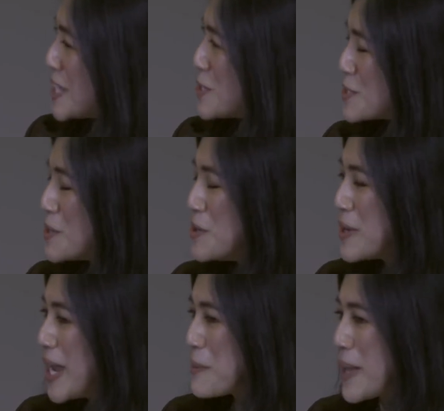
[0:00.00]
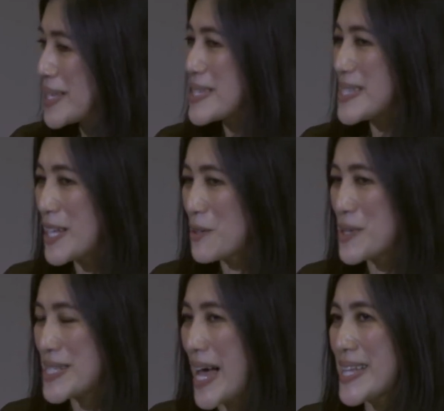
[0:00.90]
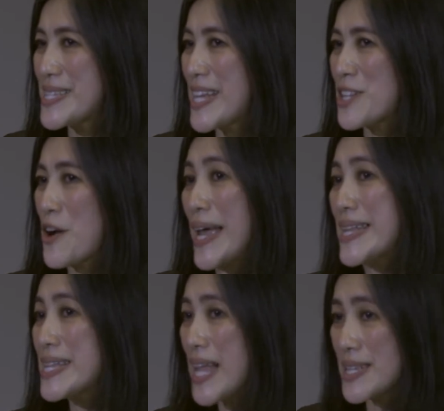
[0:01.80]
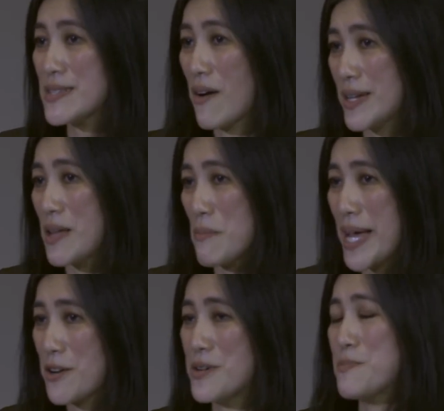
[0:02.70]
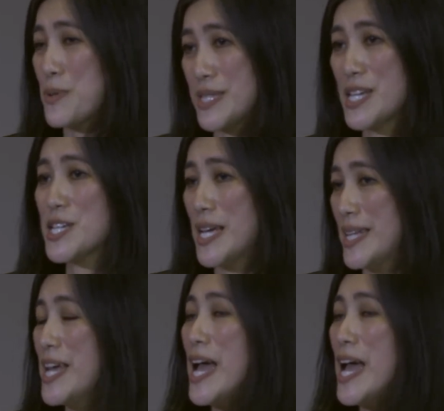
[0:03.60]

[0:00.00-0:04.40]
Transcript: So at the St. Louis Science Center, I did not start at my current position.